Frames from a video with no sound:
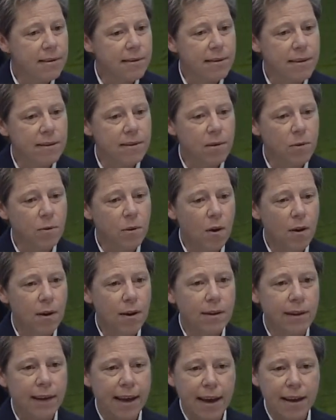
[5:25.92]
Just so
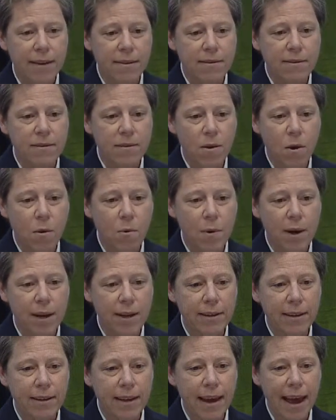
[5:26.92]
long as no
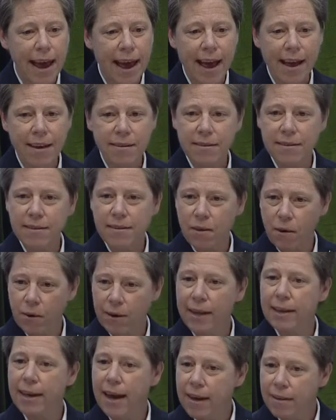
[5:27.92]
one asks our
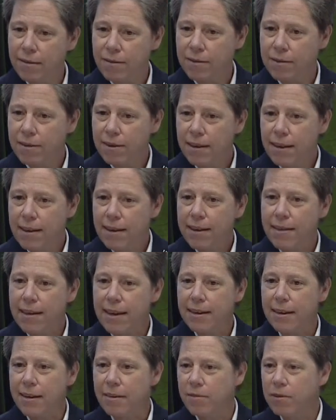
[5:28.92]
cadets,
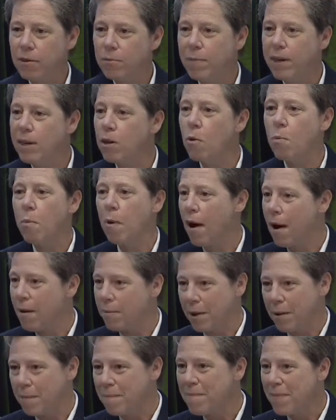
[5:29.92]
then it should be no
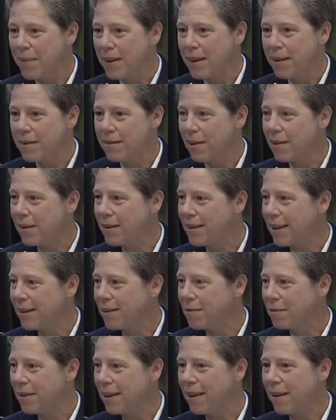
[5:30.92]
problem as long as they
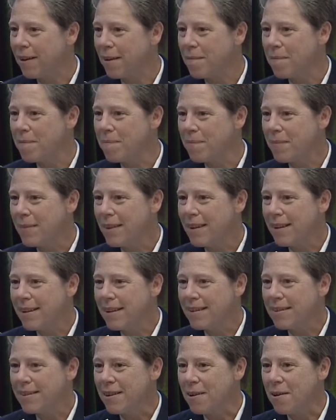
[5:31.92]
don't tell.
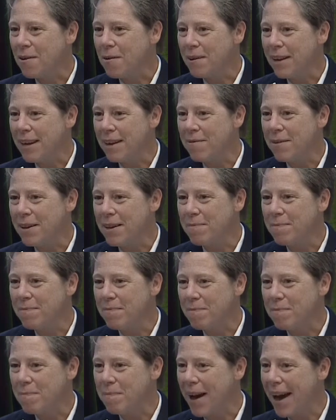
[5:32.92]
So even
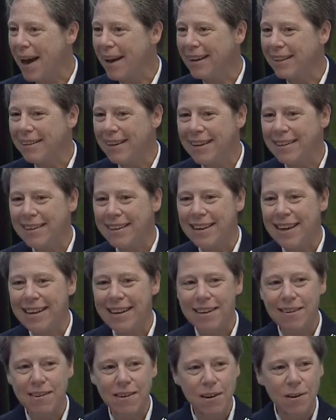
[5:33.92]
back in
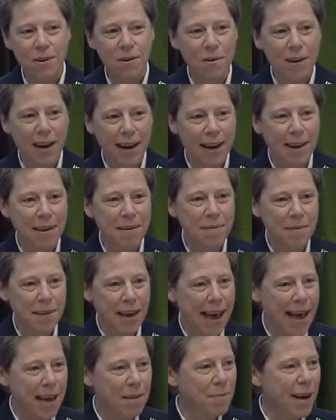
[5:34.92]
1982, I
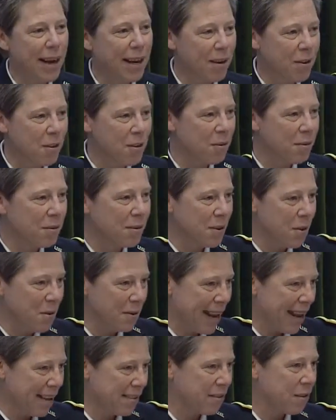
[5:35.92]
had my own
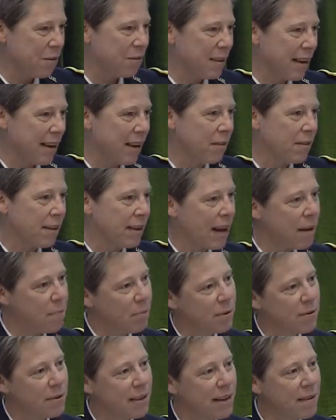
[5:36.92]
don't ask, don't tell that I
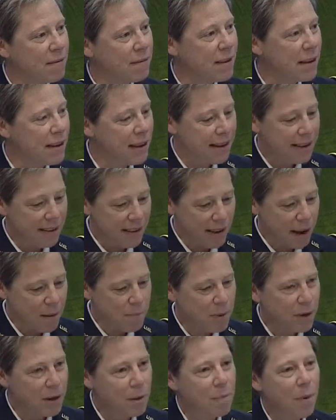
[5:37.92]
perceived that I
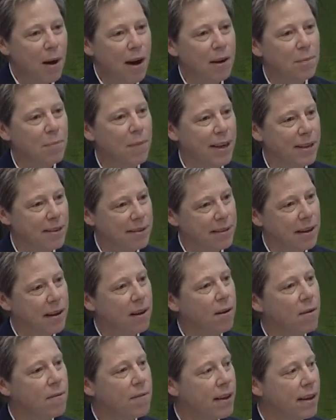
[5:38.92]
put upon
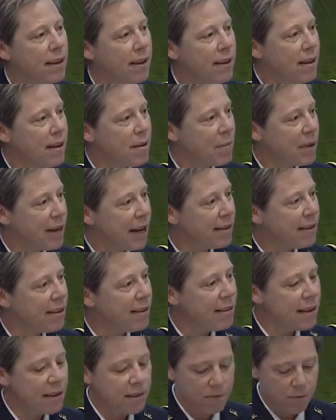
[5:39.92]
myself. But I
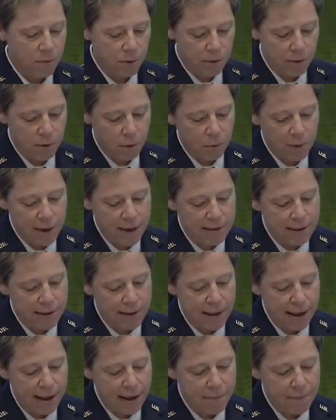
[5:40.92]
did this for the
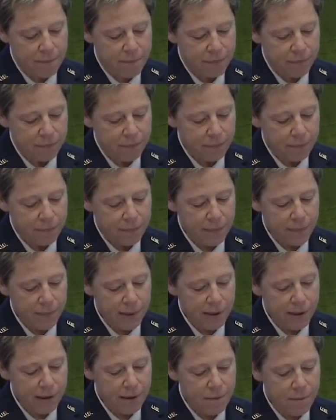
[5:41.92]
reason that
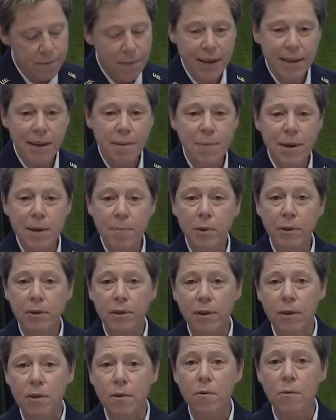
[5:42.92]
many people
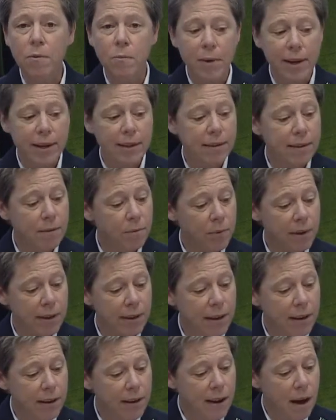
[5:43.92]
do
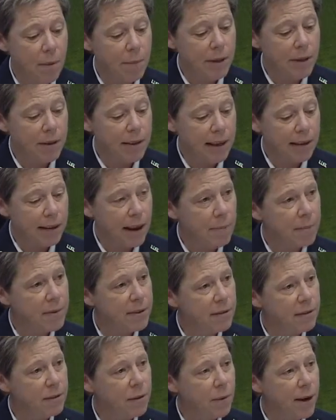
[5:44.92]
when they come into that type of
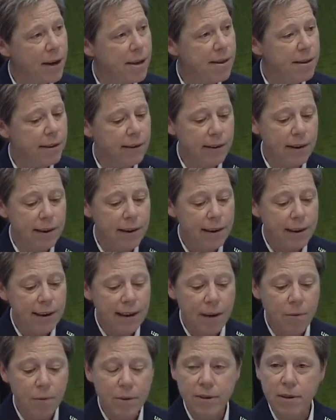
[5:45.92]
situation.
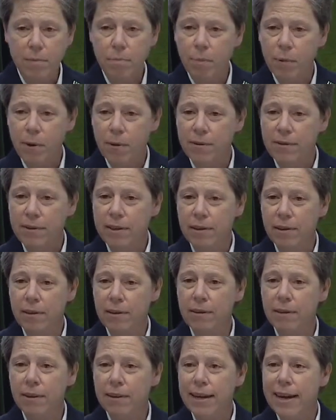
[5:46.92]
It was a
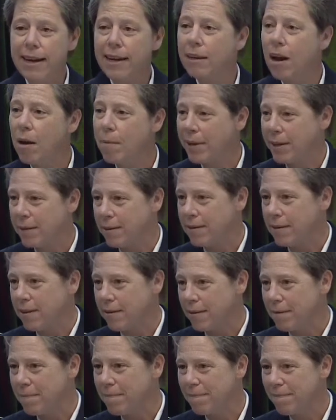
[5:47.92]
personal economic
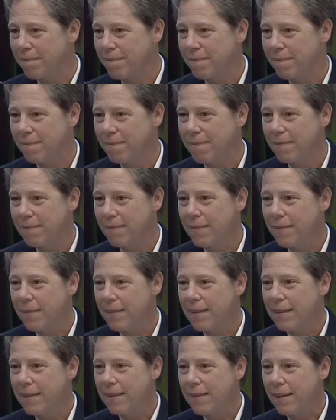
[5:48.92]
decision.
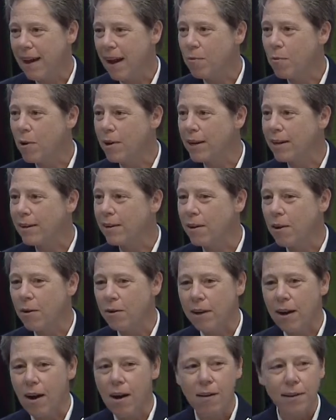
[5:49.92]
I wanted to go
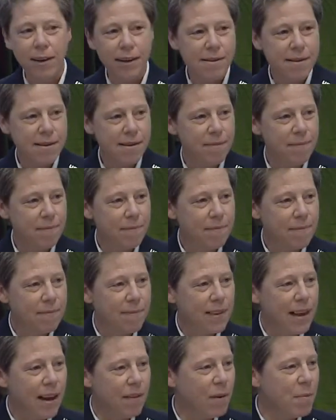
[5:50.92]
to college.
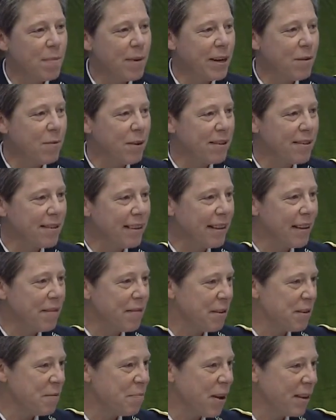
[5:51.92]
Everybody wants to leave
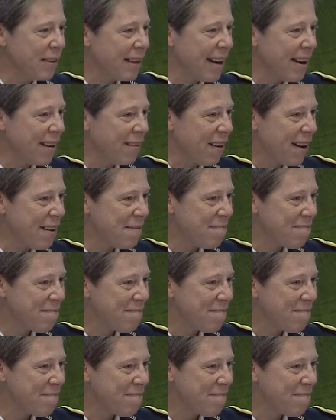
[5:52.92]
their small town, right?